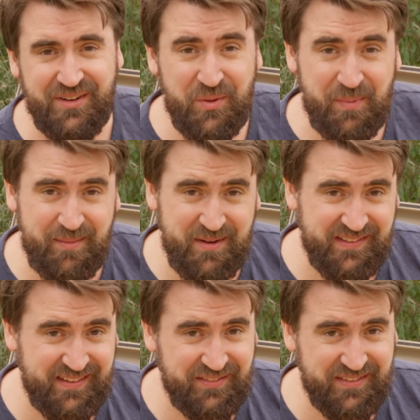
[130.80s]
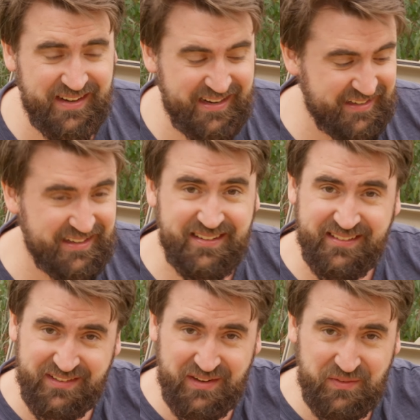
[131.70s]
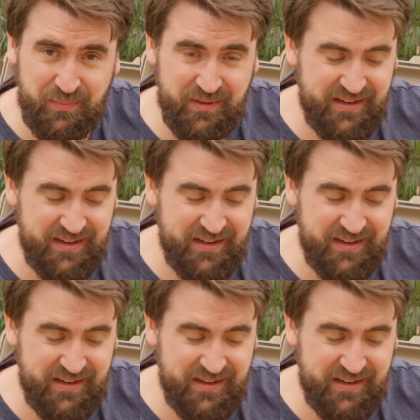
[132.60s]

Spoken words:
All by myself today, so I've split